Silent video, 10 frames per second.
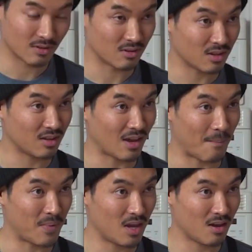Look at that,
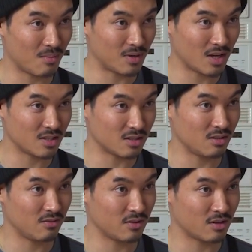bam, nice
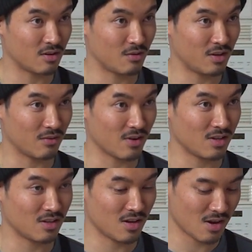even coating right
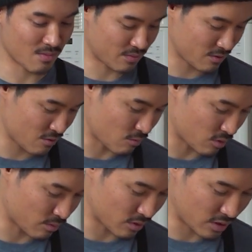there. Boom, we'll
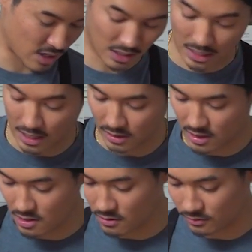put that guy
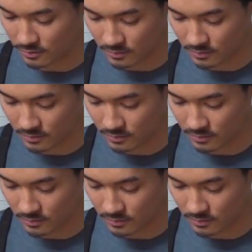down.